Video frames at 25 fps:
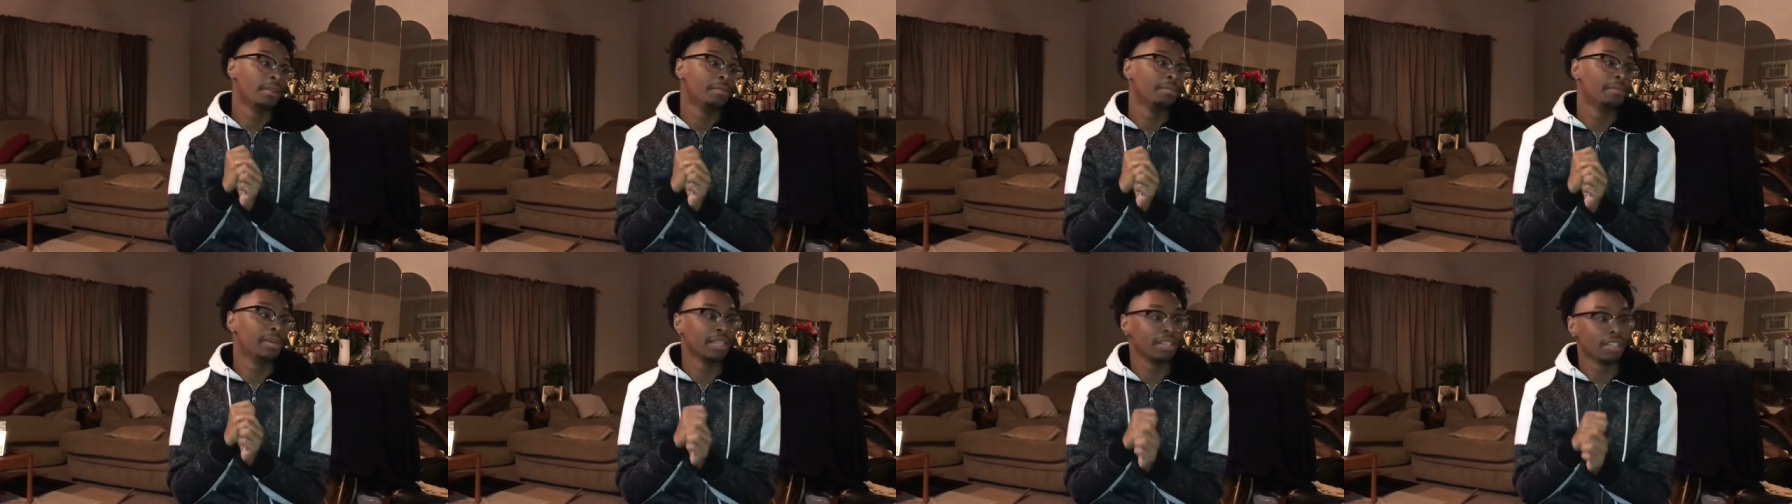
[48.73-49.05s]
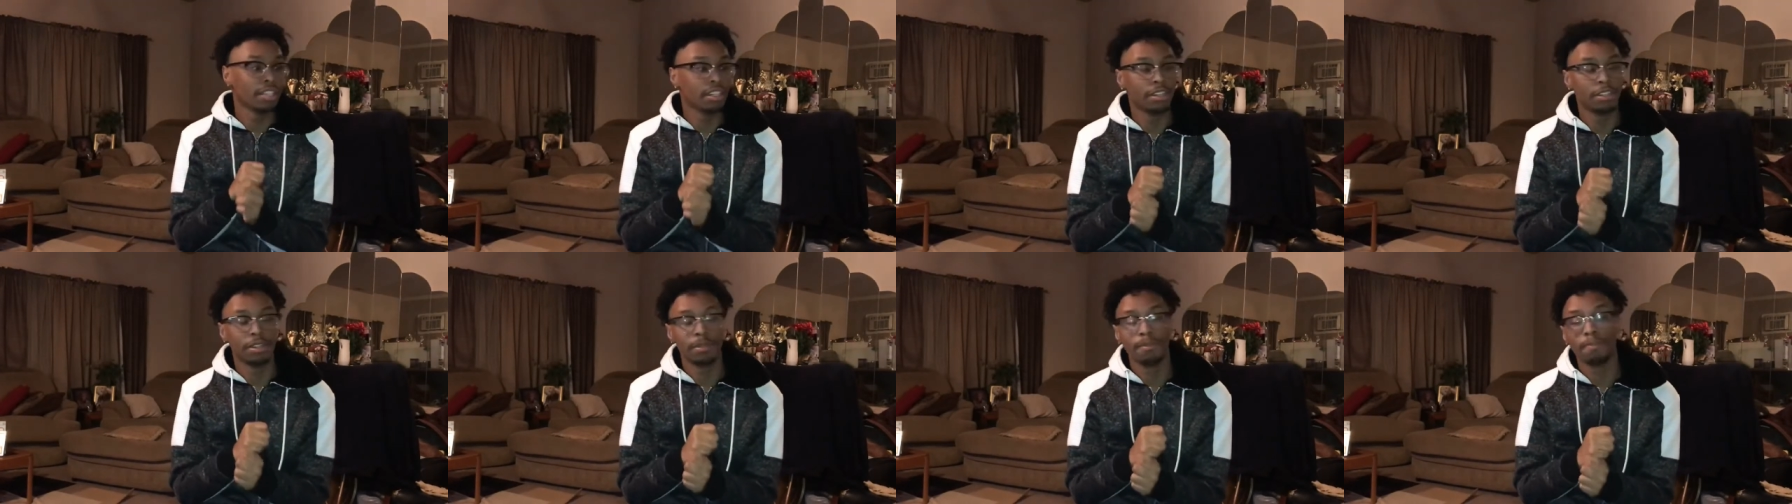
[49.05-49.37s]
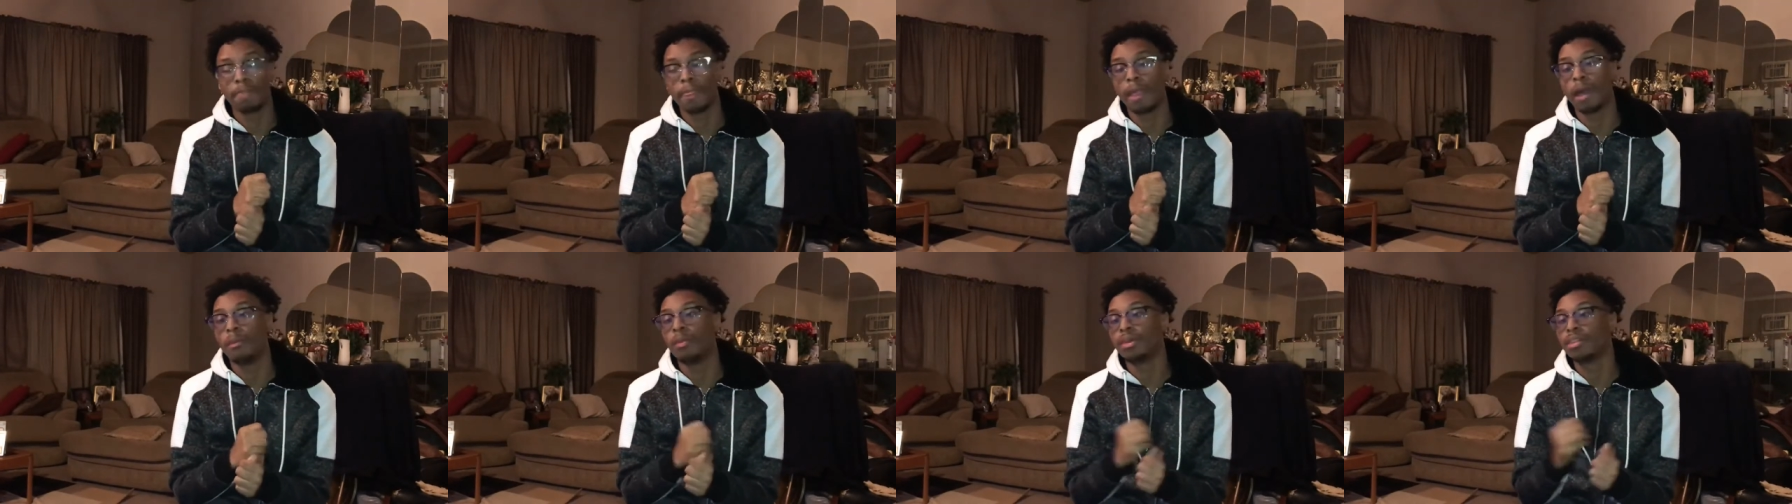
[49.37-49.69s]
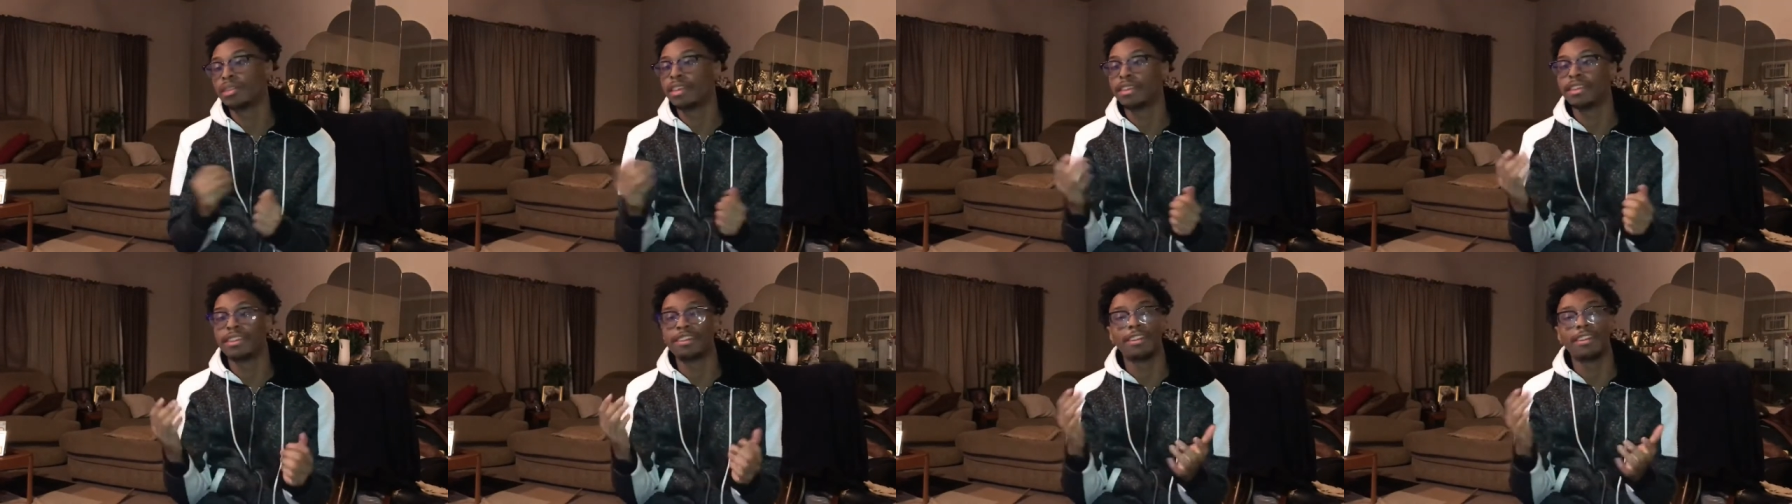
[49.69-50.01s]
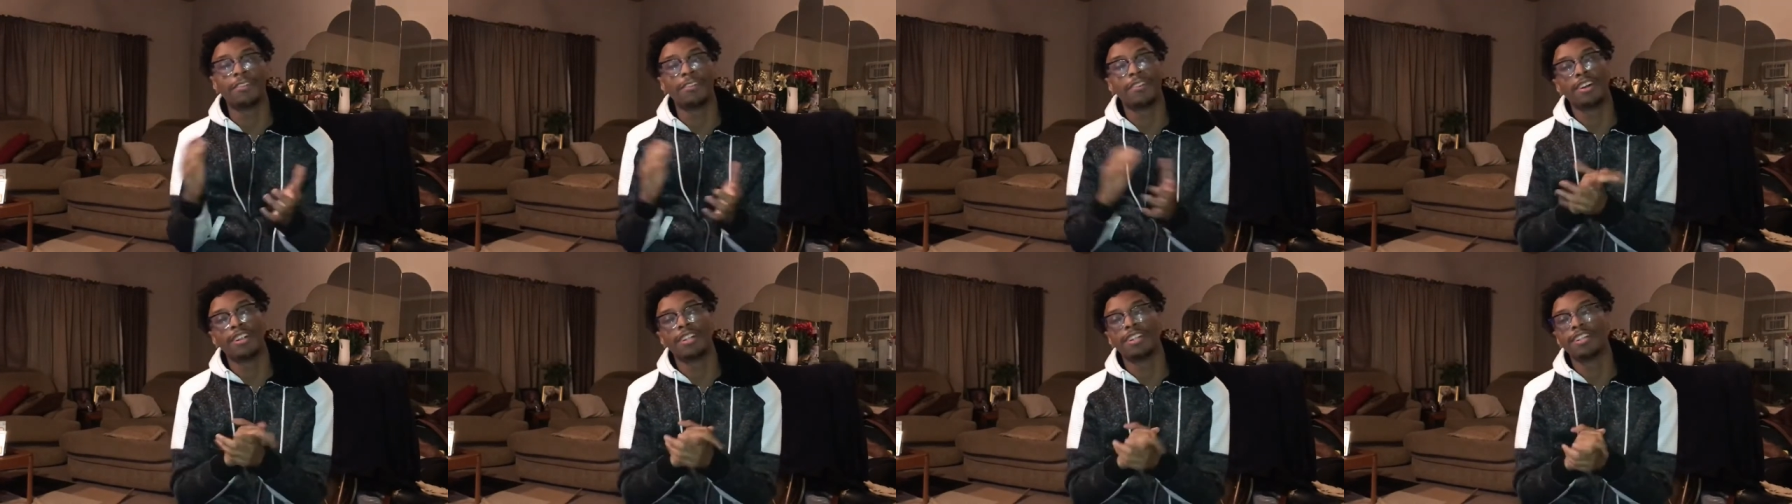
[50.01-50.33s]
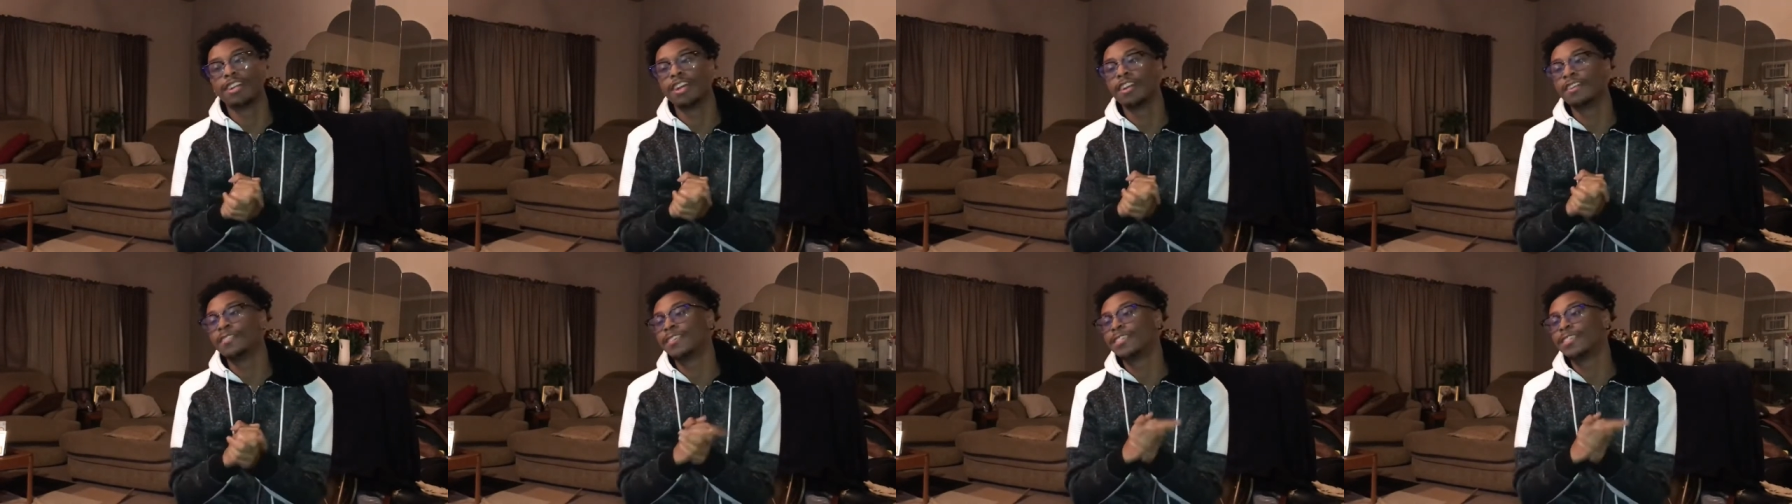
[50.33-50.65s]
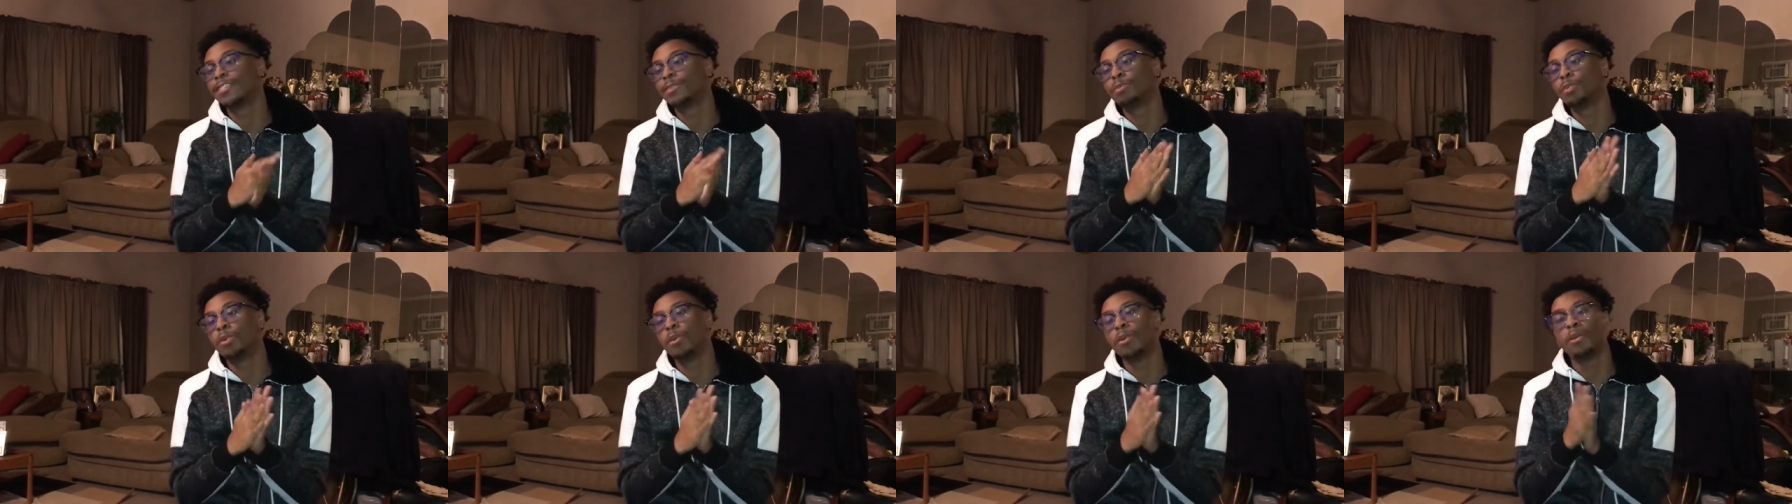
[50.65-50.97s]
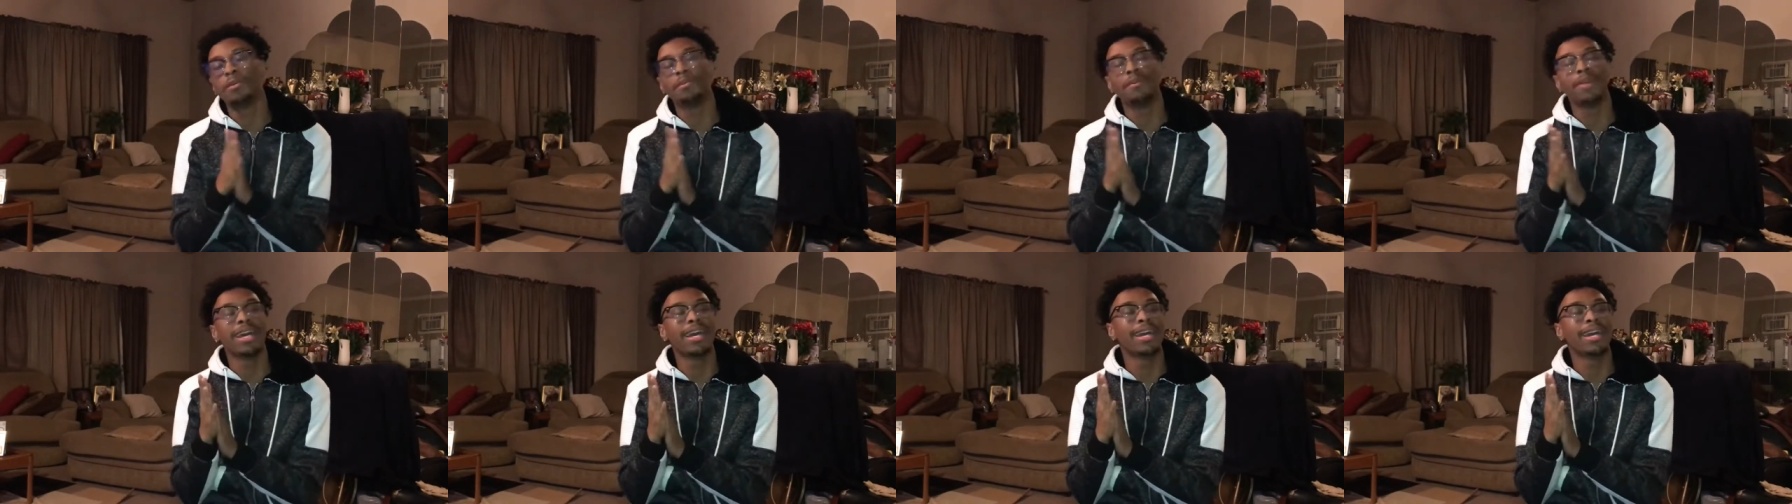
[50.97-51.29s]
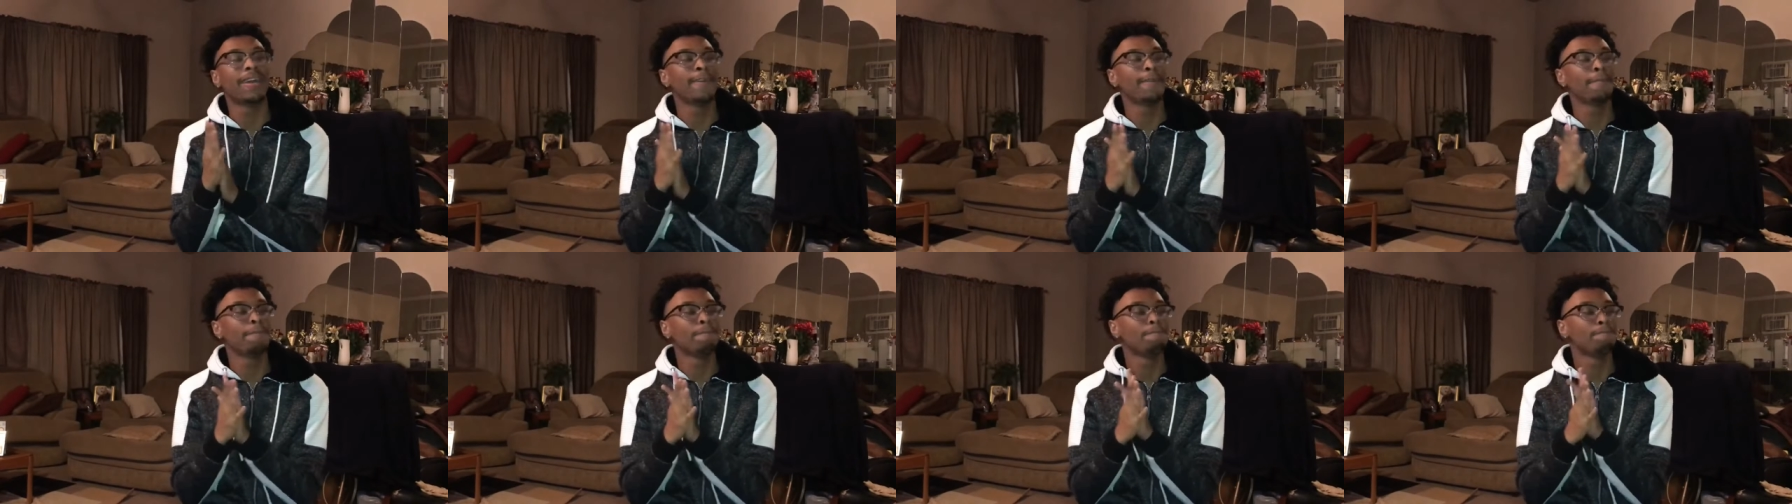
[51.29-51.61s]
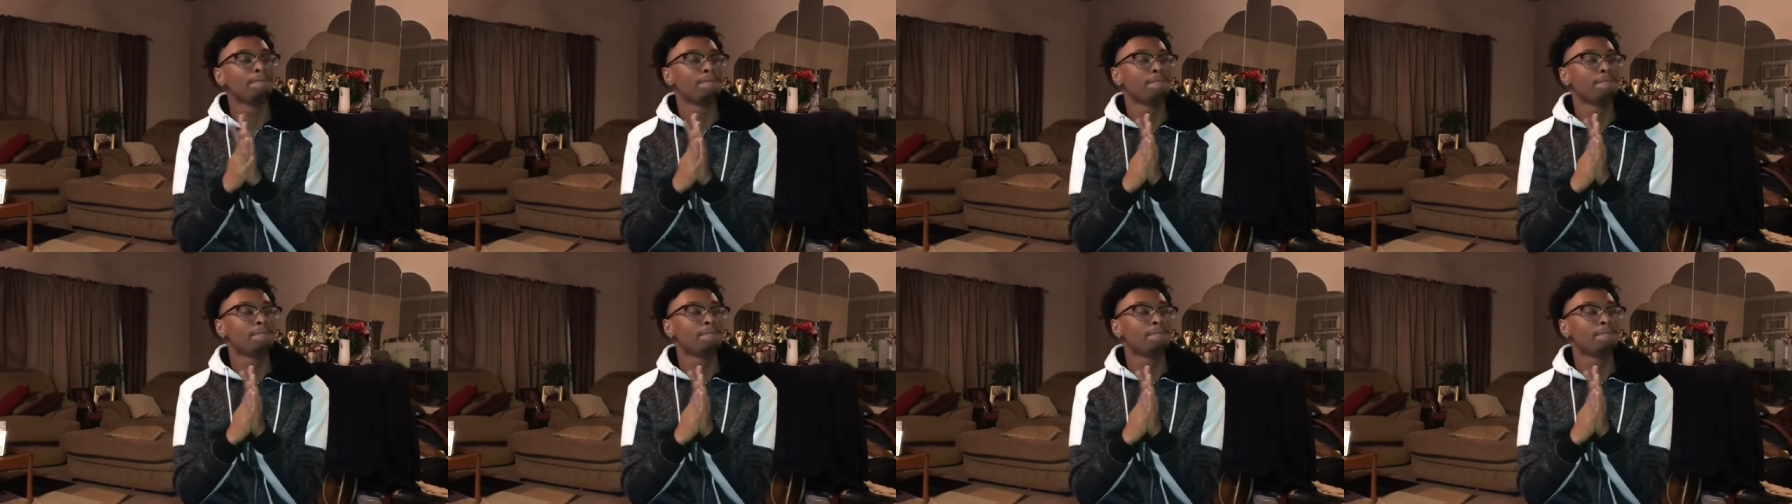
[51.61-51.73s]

But look, I want to thank y'all for all the love and support, man.